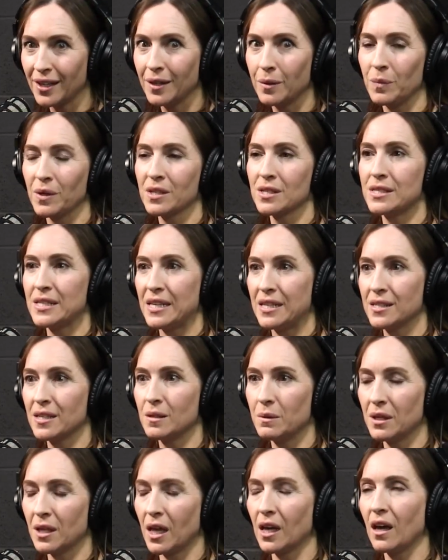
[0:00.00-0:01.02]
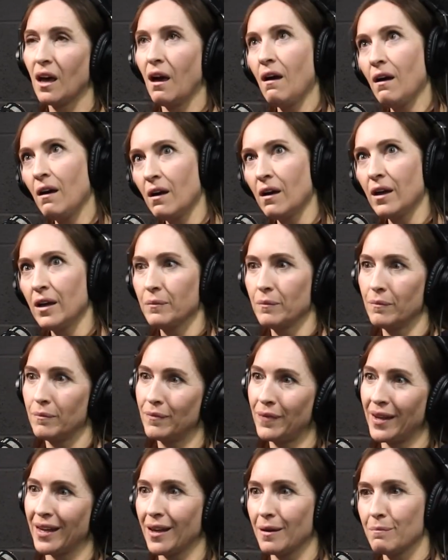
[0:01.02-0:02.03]
because it's easy to be like, I
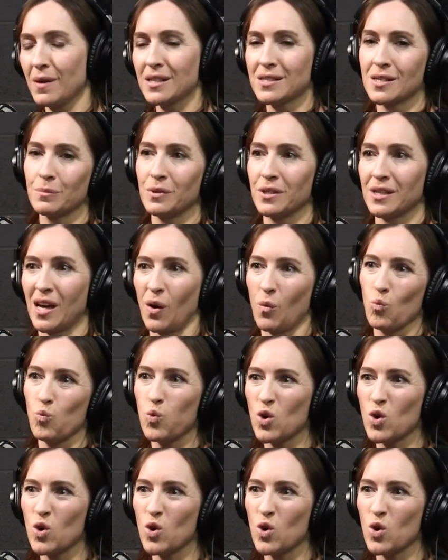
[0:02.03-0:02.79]
messed up on that